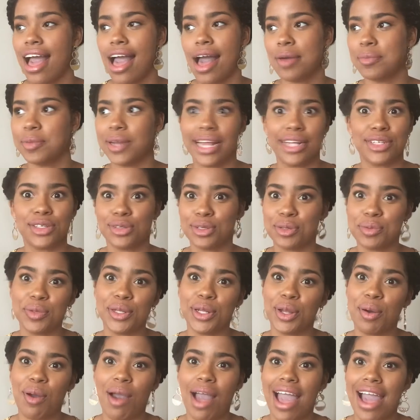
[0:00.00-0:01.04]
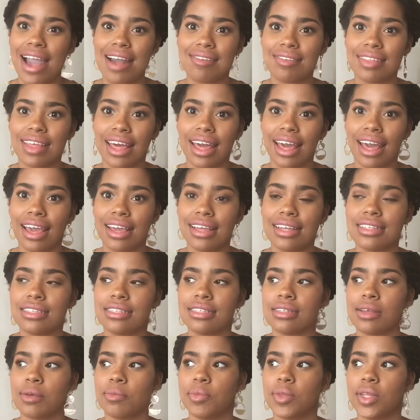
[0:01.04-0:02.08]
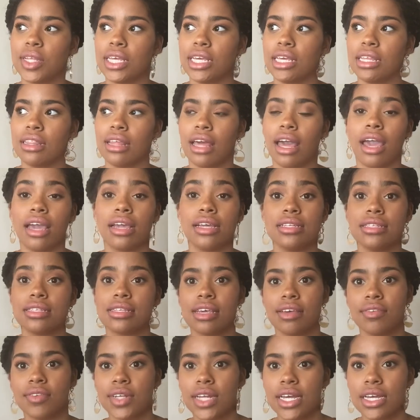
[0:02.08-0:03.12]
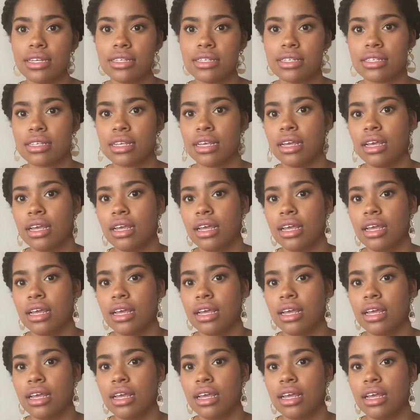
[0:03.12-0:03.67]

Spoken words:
Naturally, we don't have that. It's something that He's given us,